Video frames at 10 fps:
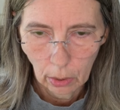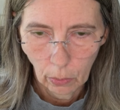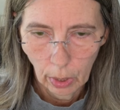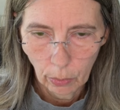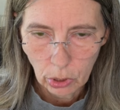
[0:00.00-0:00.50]

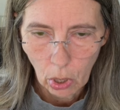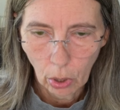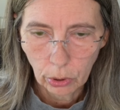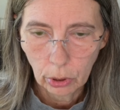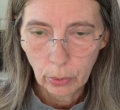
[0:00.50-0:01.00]
was
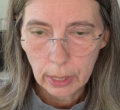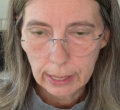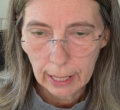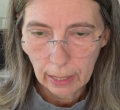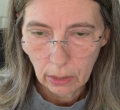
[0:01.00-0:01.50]
called the
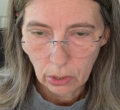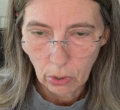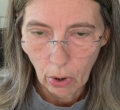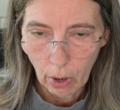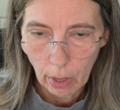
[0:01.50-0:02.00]
Louisiana
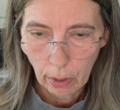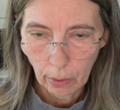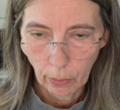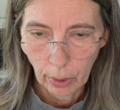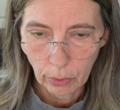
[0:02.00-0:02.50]
Star
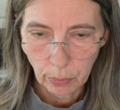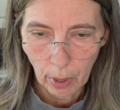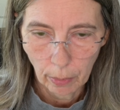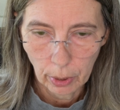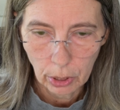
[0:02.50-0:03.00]
when it was
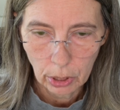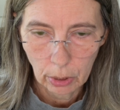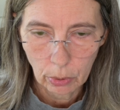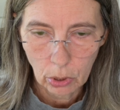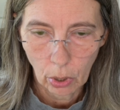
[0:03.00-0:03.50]
published.
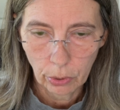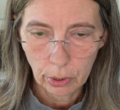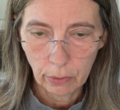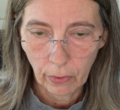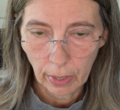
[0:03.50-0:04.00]
It was called the
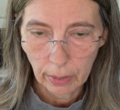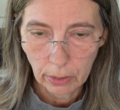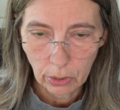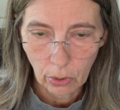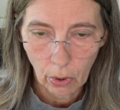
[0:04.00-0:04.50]
Divided
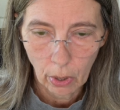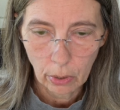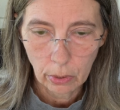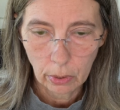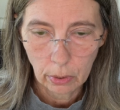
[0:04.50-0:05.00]

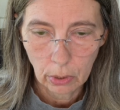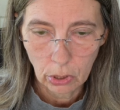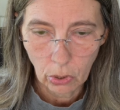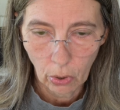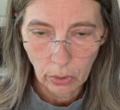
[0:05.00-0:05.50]
Star, the
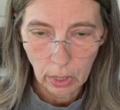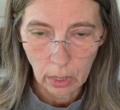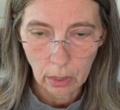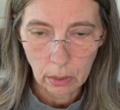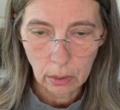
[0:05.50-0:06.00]
Star of the
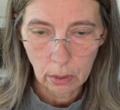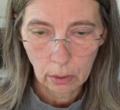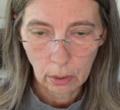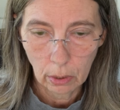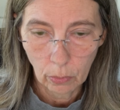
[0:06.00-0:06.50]
East,
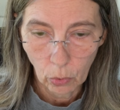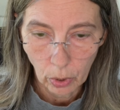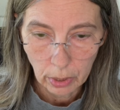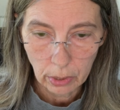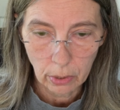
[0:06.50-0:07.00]
the
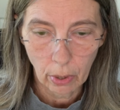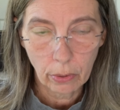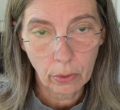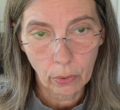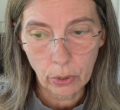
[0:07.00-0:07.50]
Lemoyne Star,
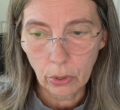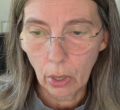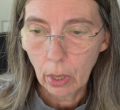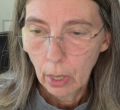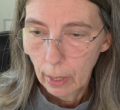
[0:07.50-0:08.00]
the North
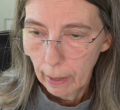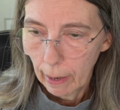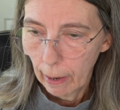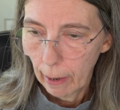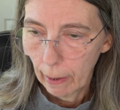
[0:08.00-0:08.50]
Star,
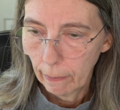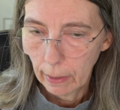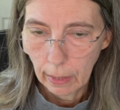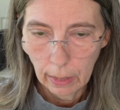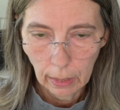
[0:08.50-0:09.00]
and
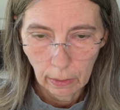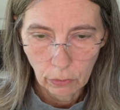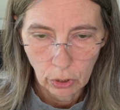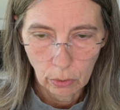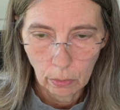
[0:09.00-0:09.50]
then it
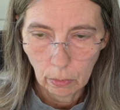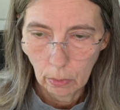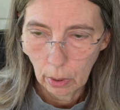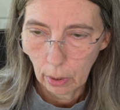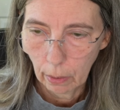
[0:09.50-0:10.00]
gives you
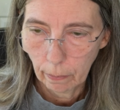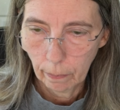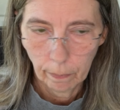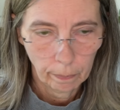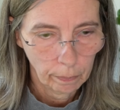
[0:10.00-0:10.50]

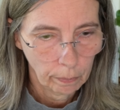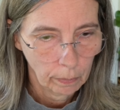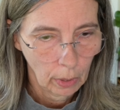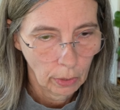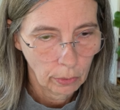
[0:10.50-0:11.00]

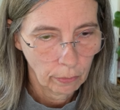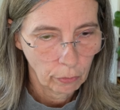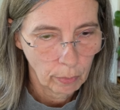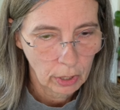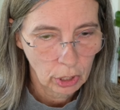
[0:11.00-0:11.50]
other
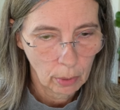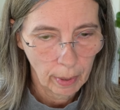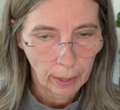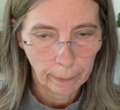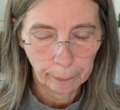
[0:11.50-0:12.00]
information
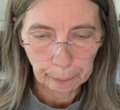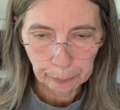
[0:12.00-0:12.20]
about it.